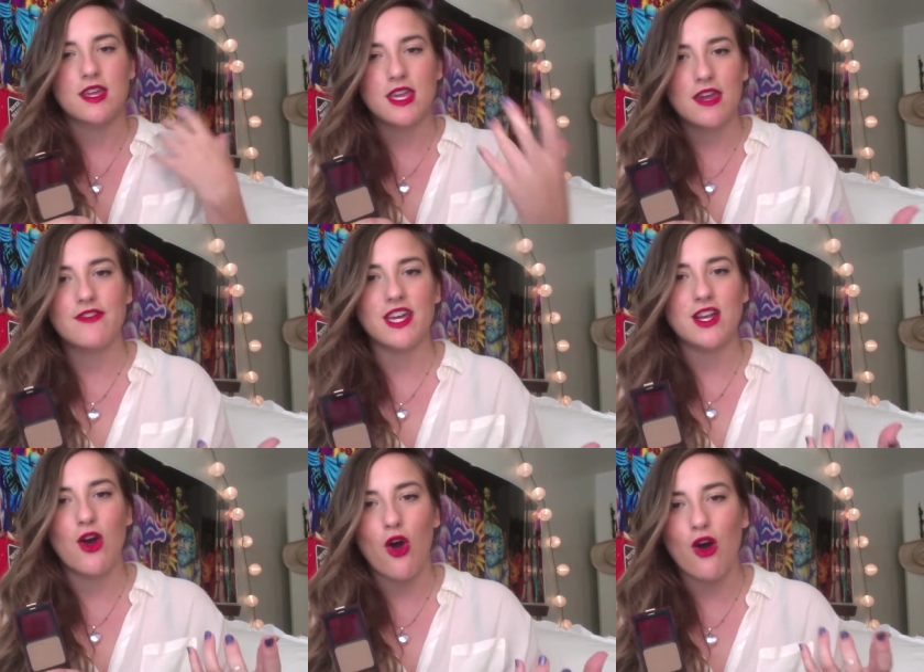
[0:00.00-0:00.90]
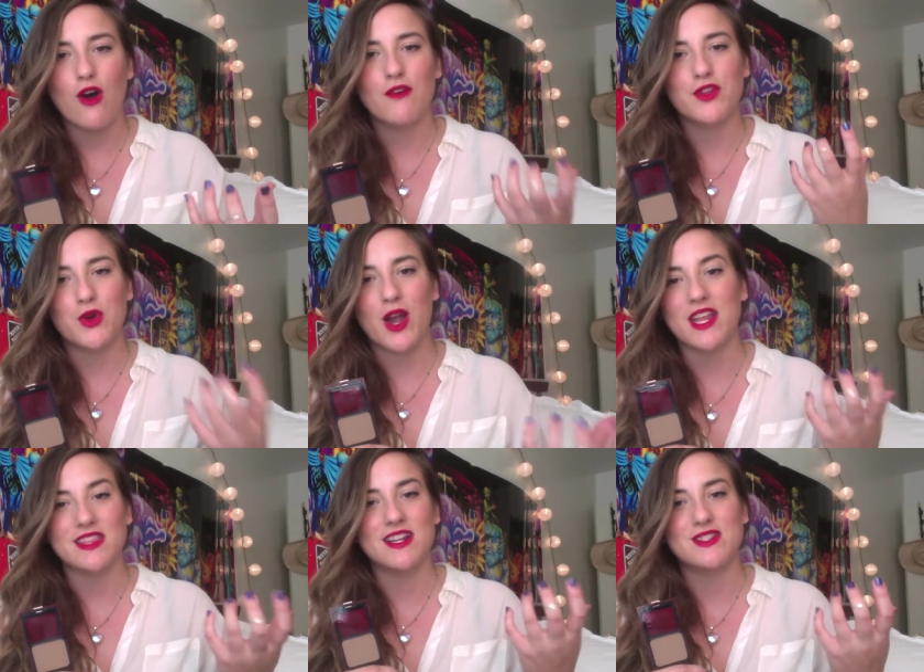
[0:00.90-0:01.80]
give it all of the
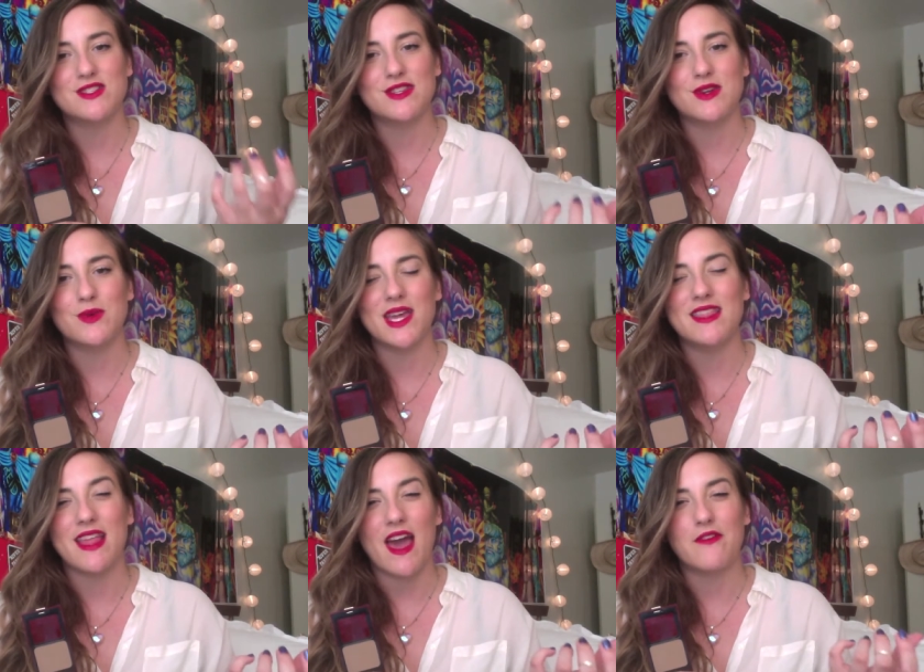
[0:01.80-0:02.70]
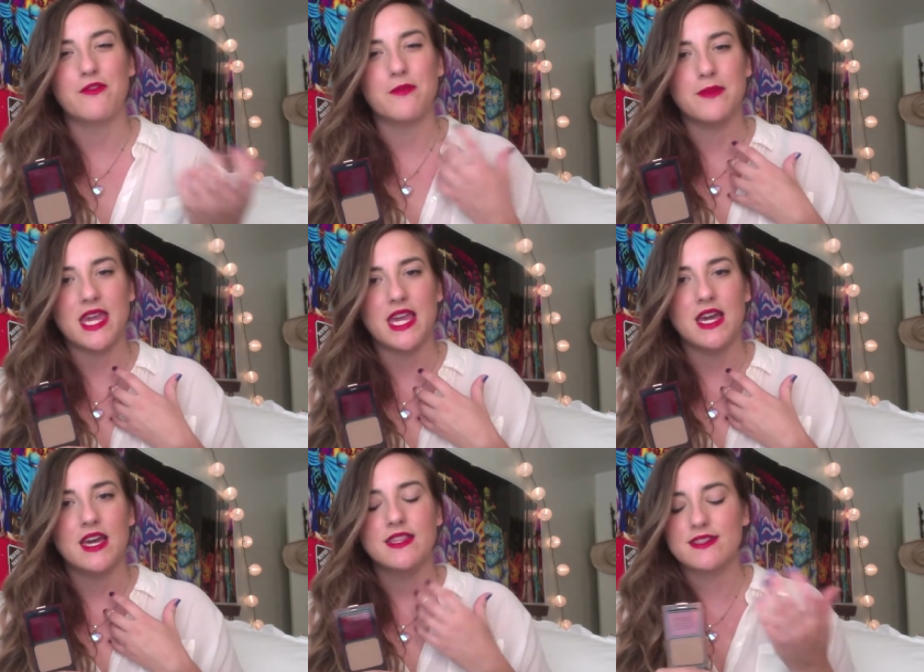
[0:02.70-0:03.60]
credit that it's due, in that for me
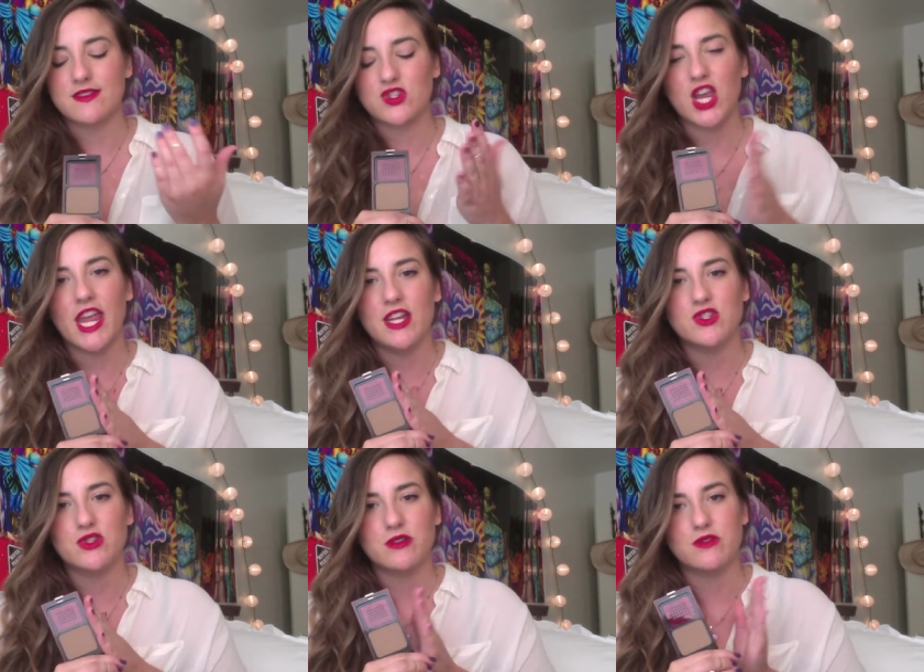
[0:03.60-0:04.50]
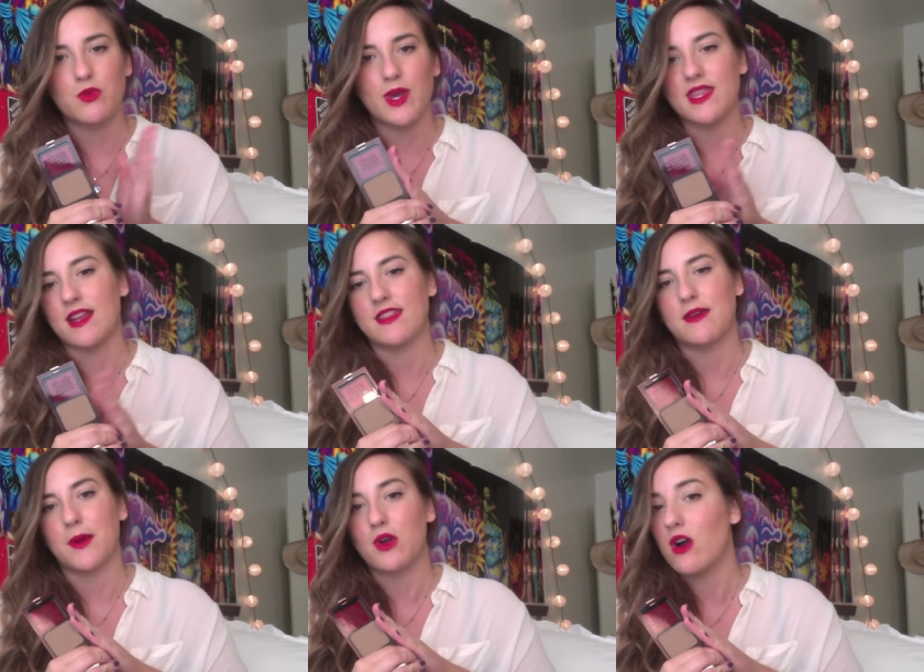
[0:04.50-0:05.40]
this has changed the way that I think
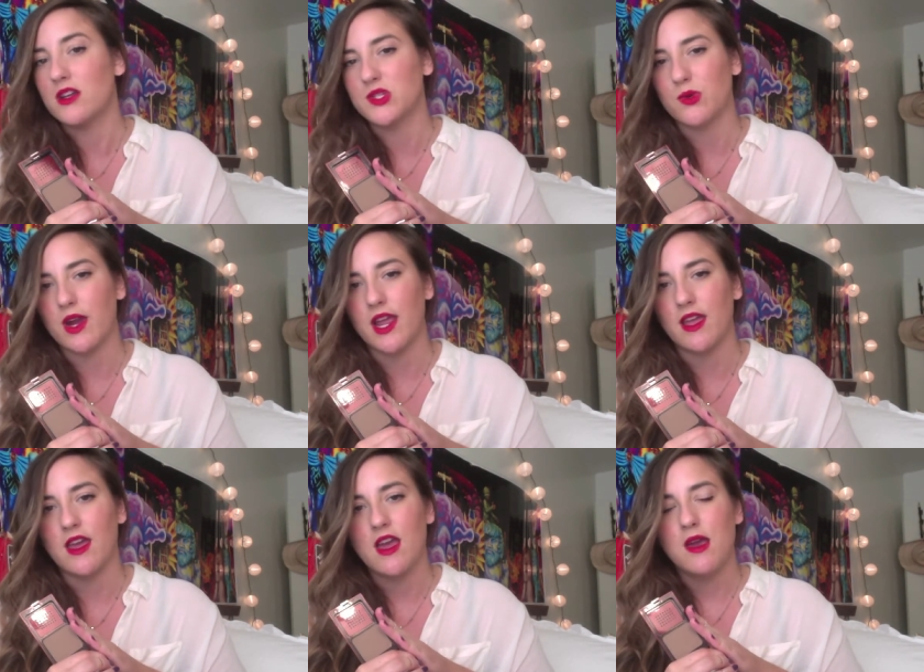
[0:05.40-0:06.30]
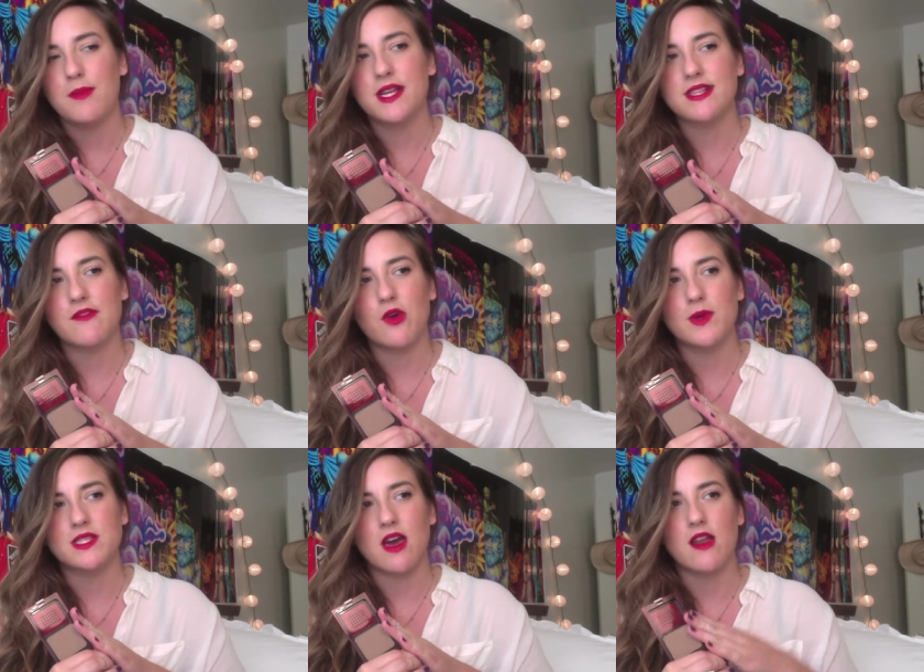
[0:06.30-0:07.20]
about contouring, because I've
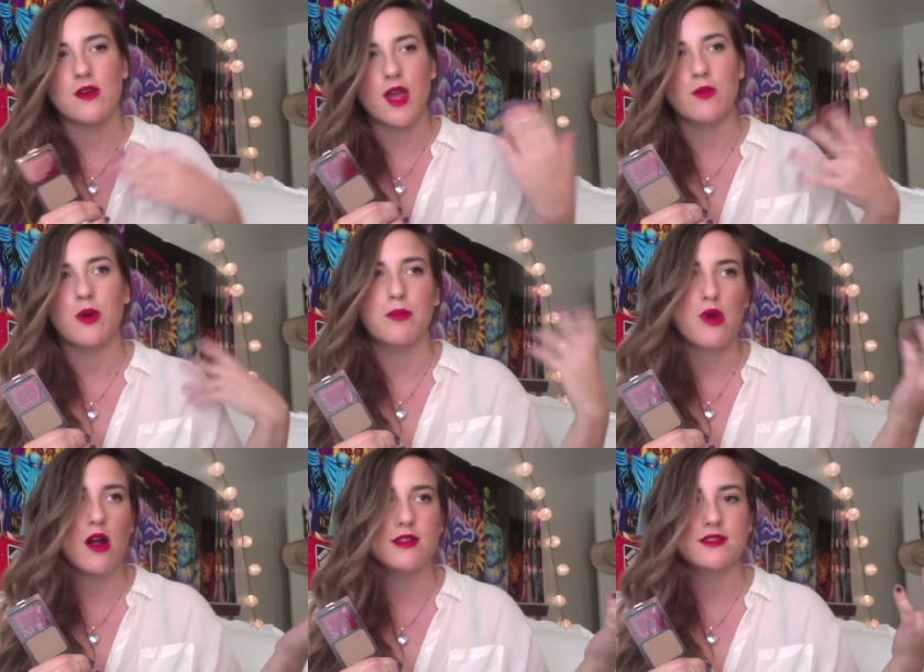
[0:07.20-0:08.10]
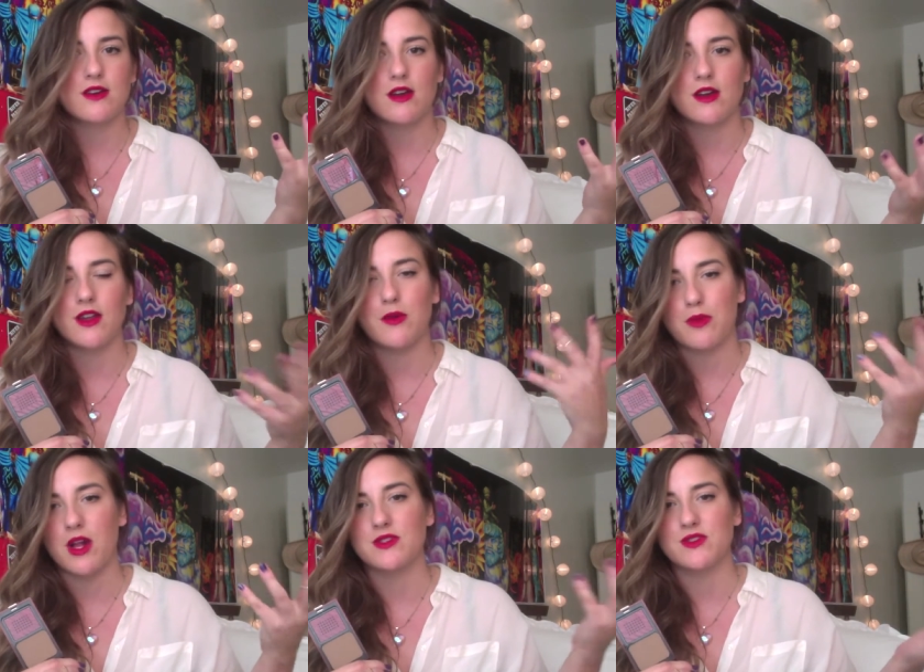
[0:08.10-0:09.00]
always thought, okay, well, bronzer,
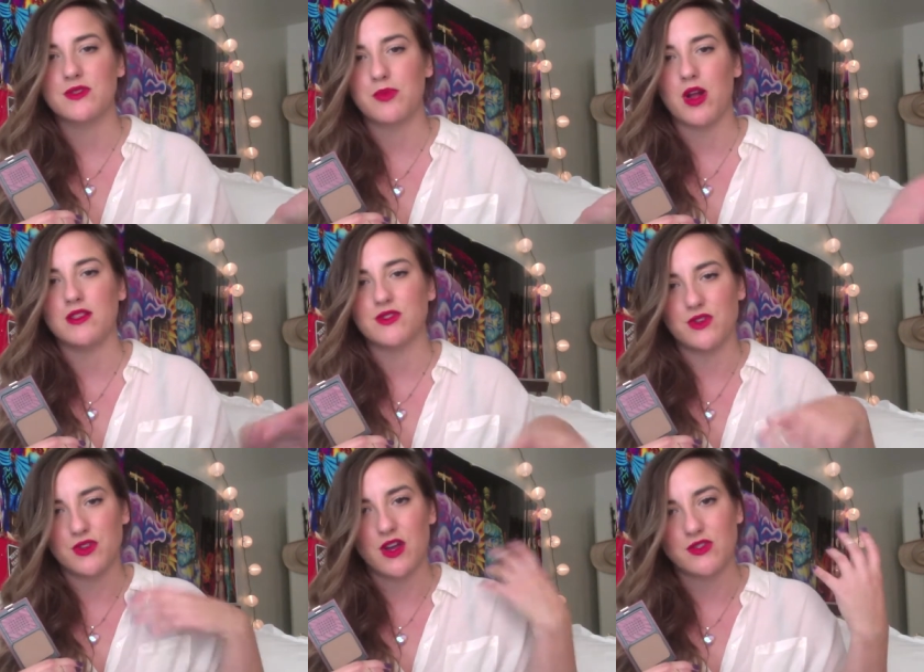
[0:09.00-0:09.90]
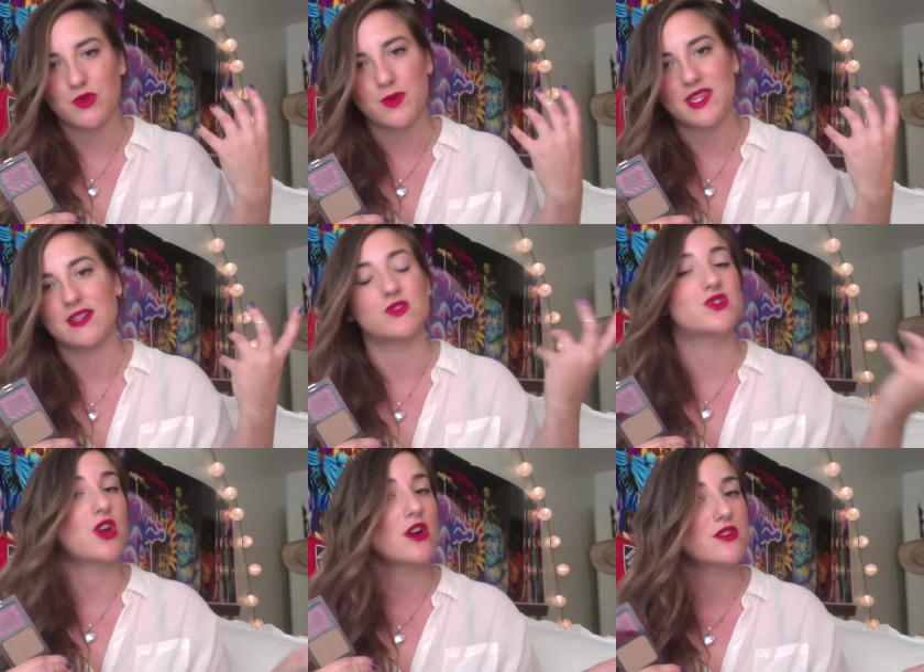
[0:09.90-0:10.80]
bronzer is a bronzer, you can contour with it, it's
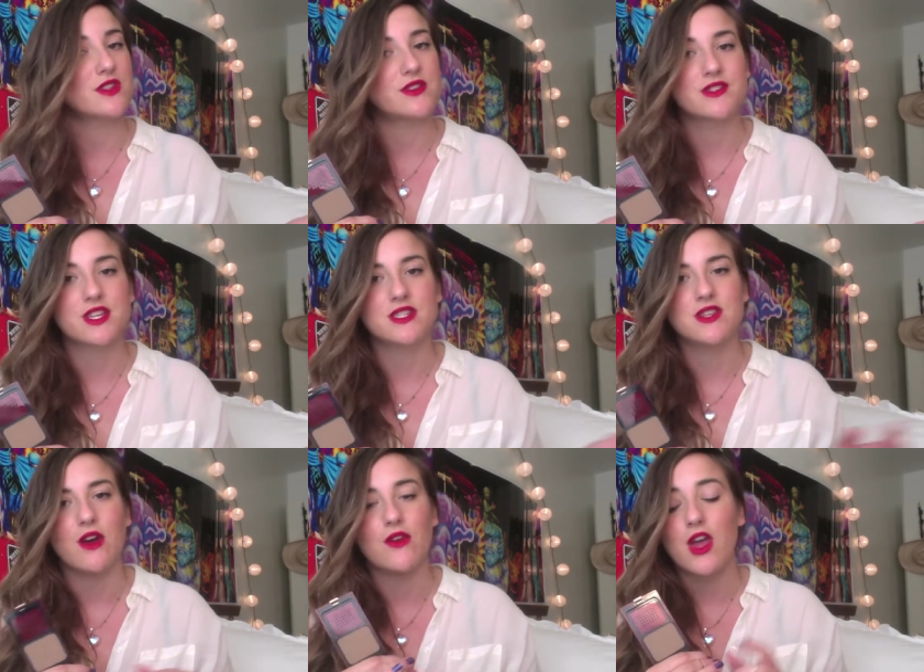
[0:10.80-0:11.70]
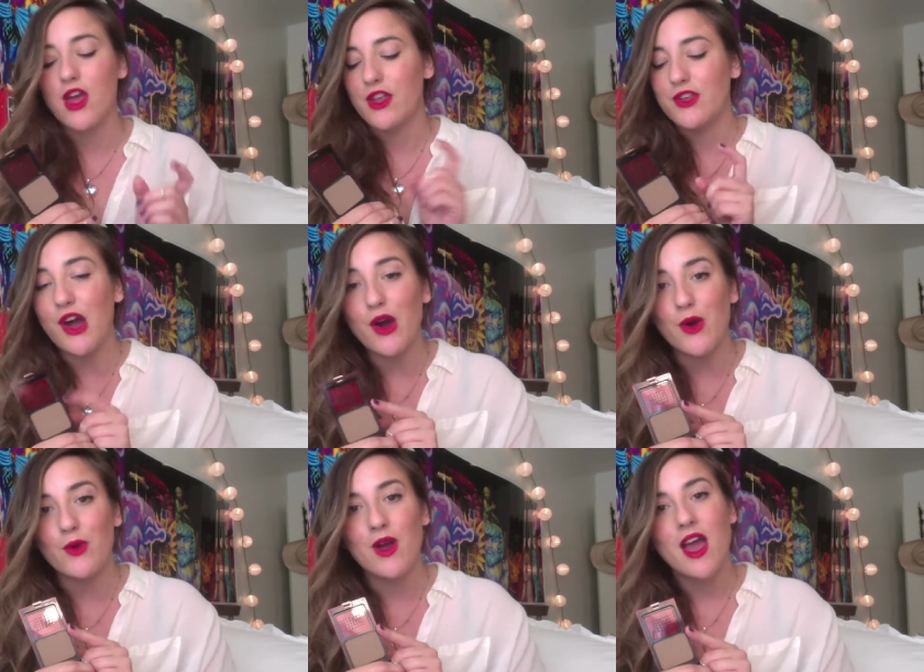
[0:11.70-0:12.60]
darker than your skin tone. No,